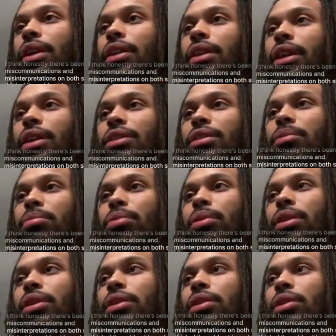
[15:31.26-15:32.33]
And then at some
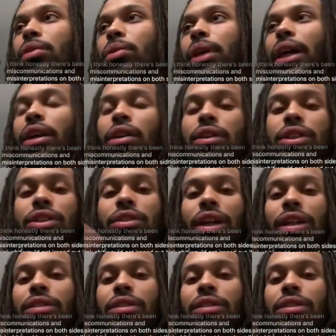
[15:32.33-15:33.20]
point, we had all these.